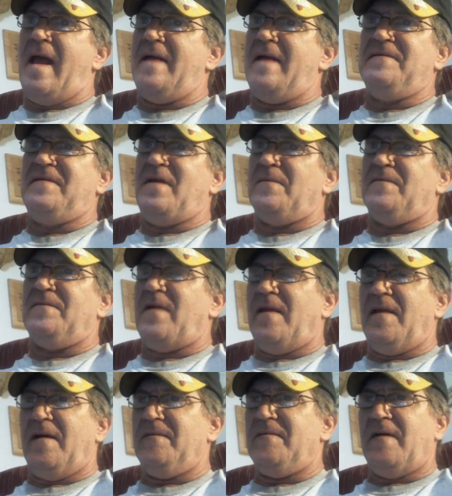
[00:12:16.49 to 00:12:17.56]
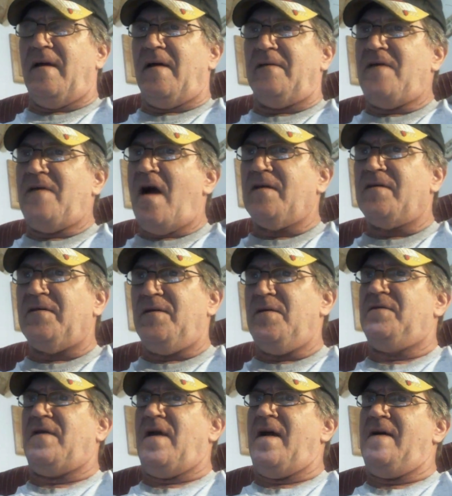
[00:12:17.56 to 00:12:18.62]
even on the Fox
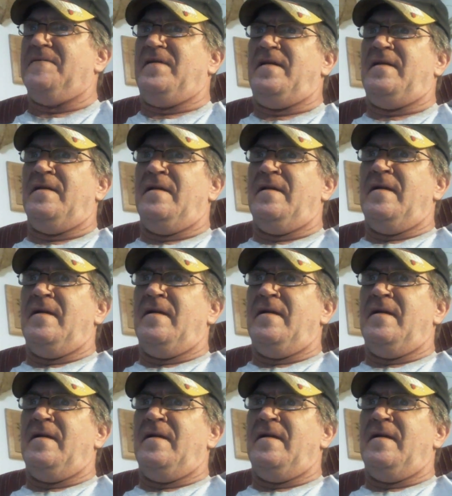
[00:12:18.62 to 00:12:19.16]
News covered it